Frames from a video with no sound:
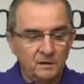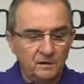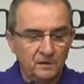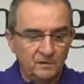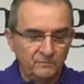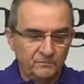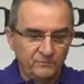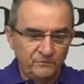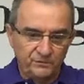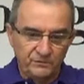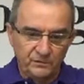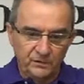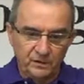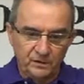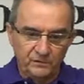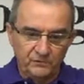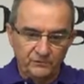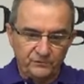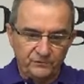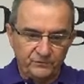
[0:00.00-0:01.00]
of
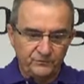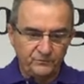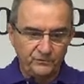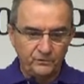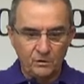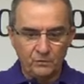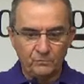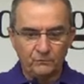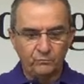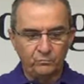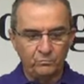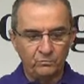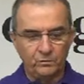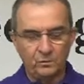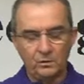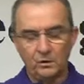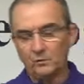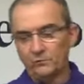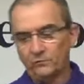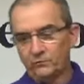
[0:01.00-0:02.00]
of of
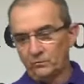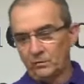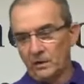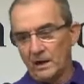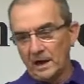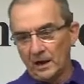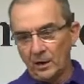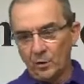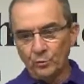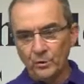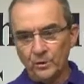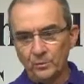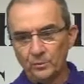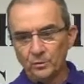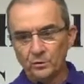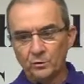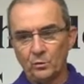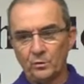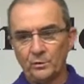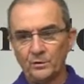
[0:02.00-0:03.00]
of how we
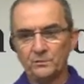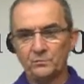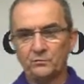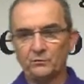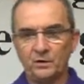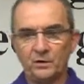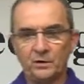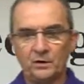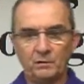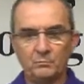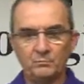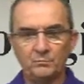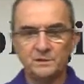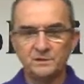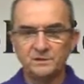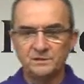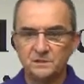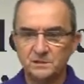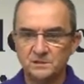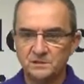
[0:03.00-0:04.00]
were going to run our
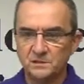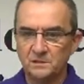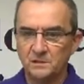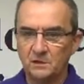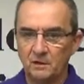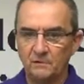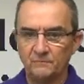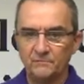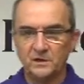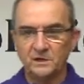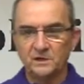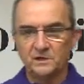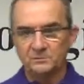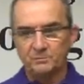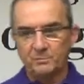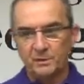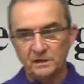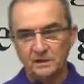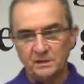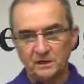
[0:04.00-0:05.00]
business, of the
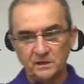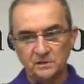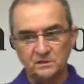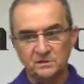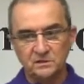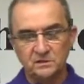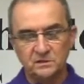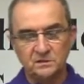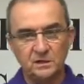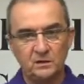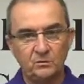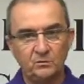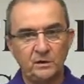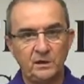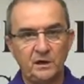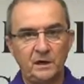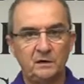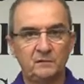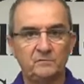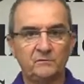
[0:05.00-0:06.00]
expectations that
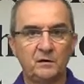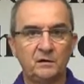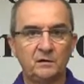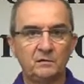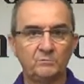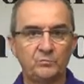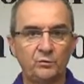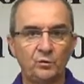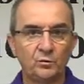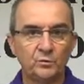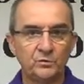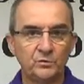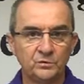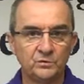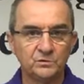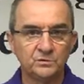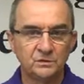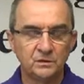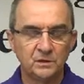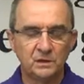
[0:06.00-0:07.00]
we had of our
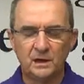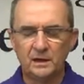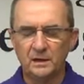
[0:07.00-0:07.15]
employers,